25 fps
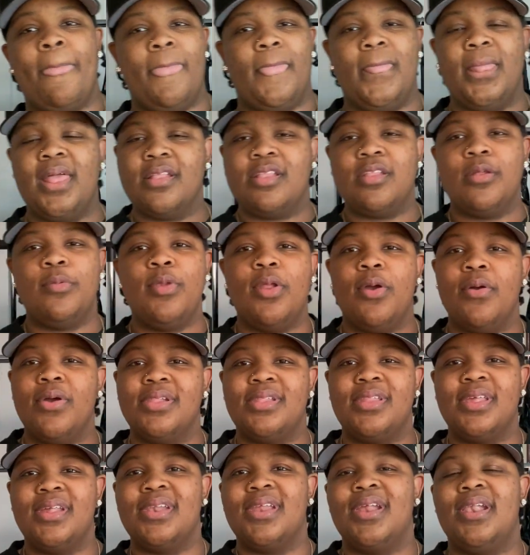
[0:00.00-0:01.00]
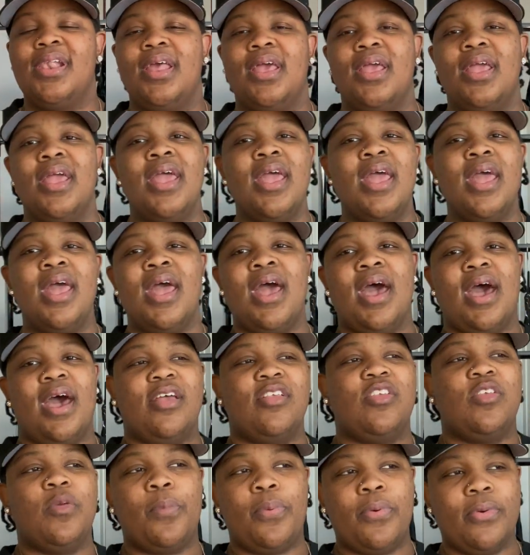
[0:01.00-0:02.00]
Let them know at the end of the day, I
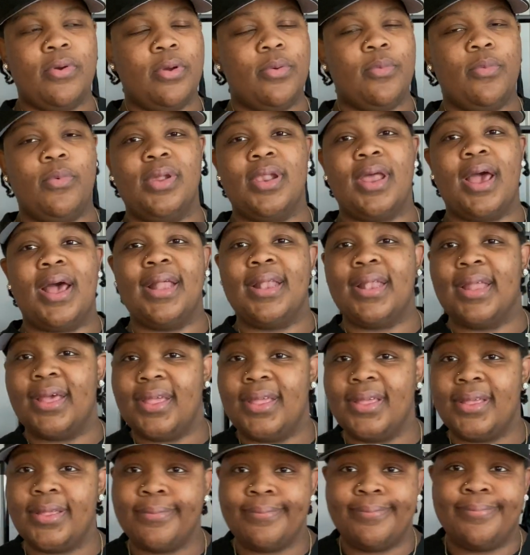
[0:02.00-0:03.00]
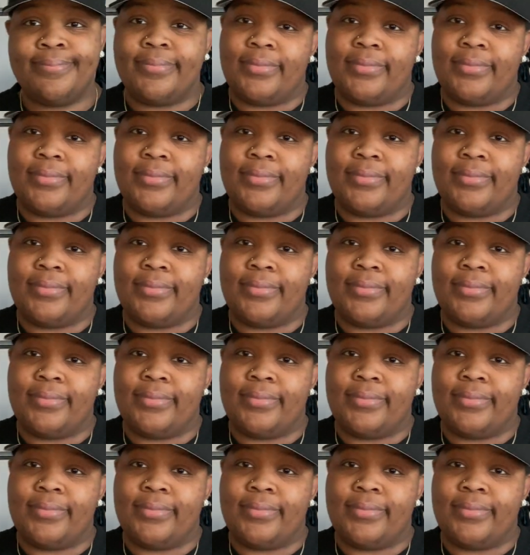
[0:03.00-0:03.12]
support what I like.